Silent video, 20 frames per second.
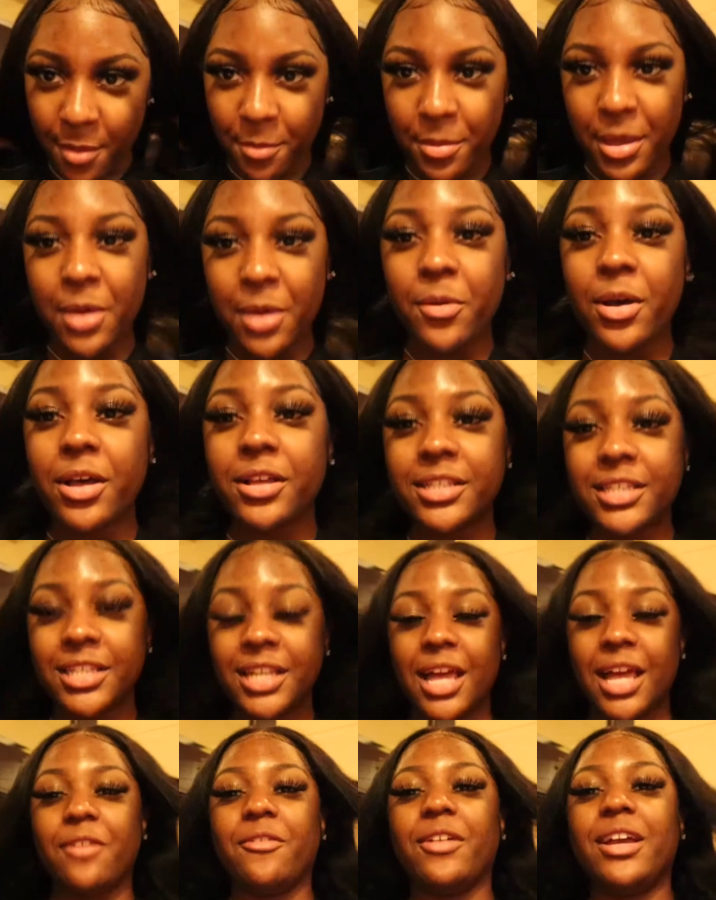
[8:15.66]
P-Will
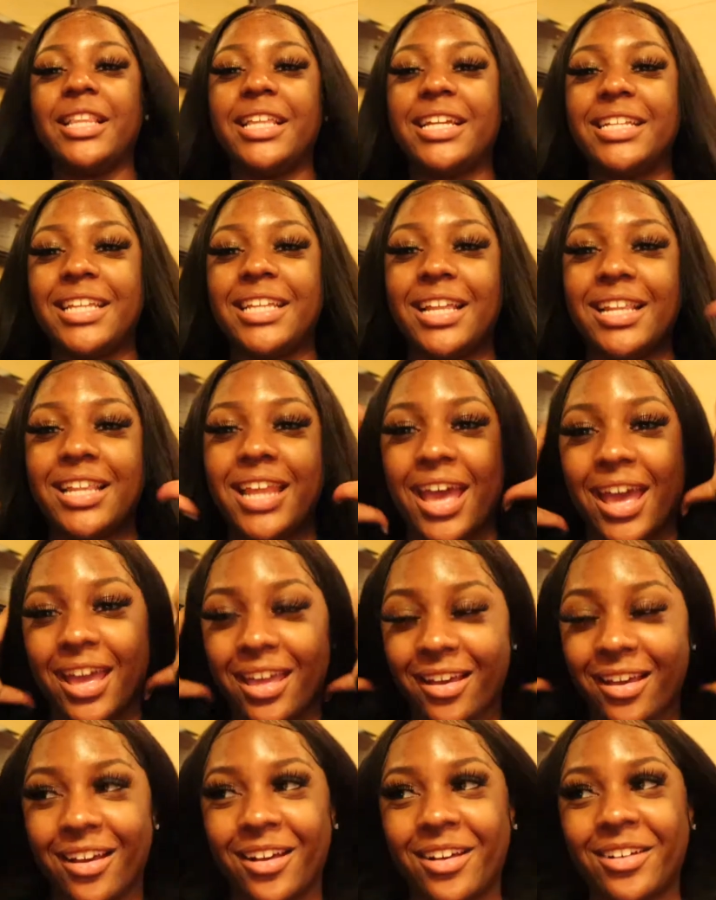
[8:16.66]
Slade really did that,
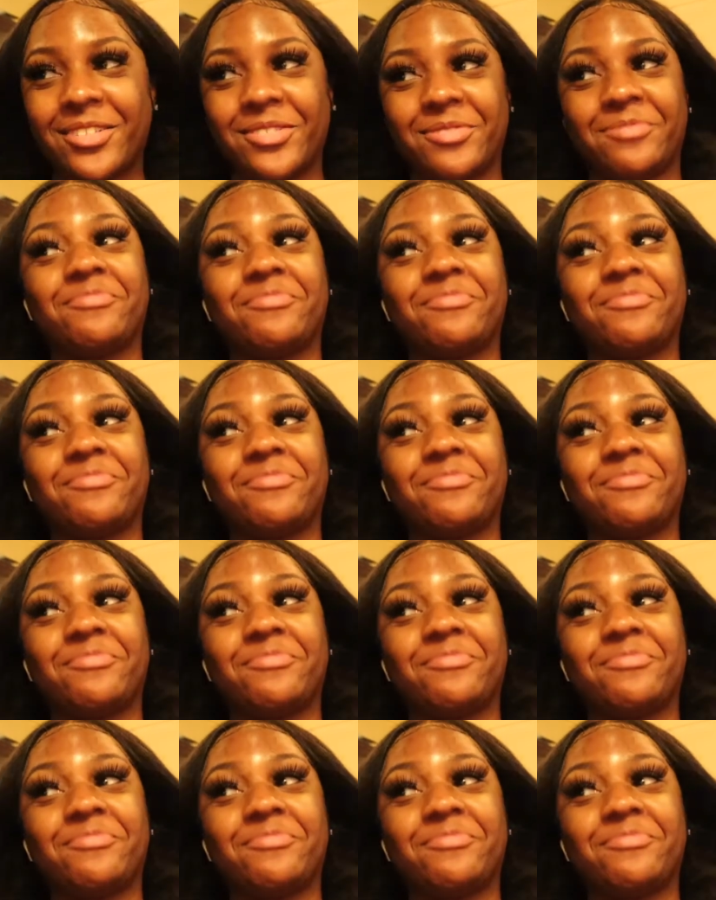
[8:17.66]
y'all.